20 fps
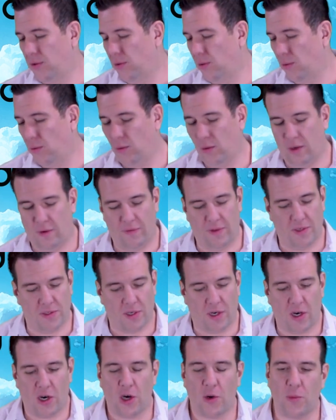or if there's a
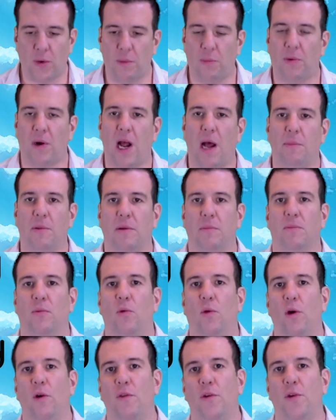hardware problem,
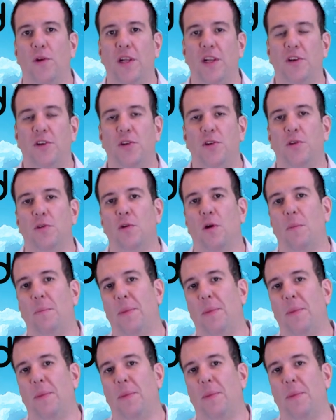or if you need to